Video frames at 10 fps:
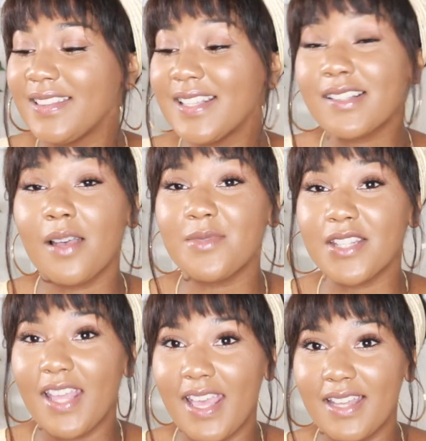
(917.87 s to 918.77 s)
This comes
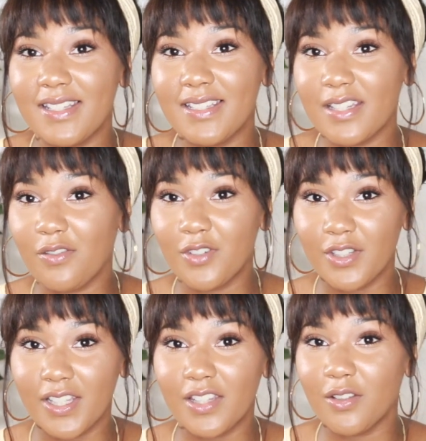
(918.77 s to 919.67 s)
in handy
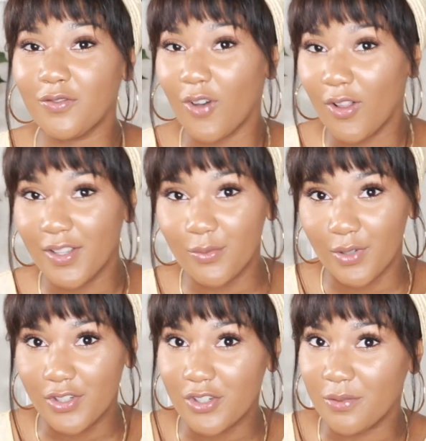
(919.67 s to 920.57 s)
definitely in the fall and
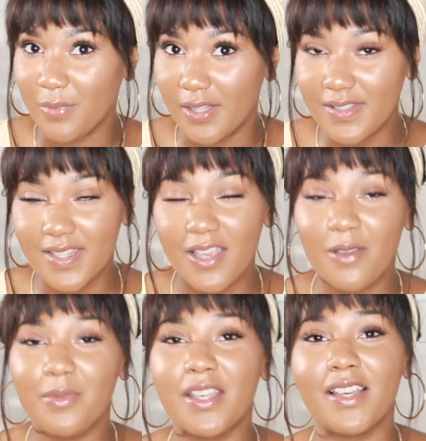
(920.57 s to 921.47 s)
winter months
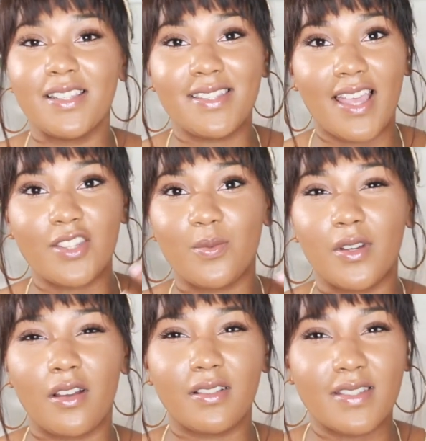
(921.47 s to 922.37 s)
because that's
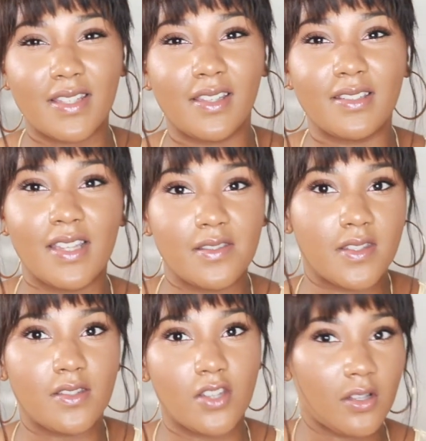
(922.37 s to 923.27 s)
when our skin tends
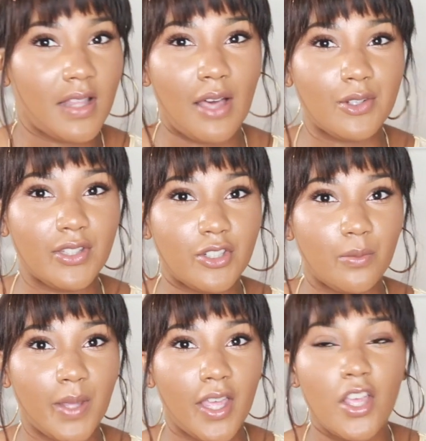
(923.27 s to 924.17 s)
to dull out a
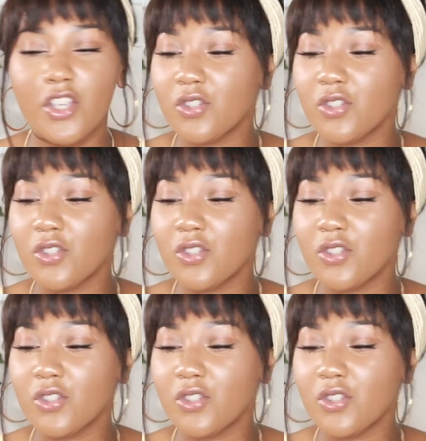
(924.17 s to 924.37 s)
little bit.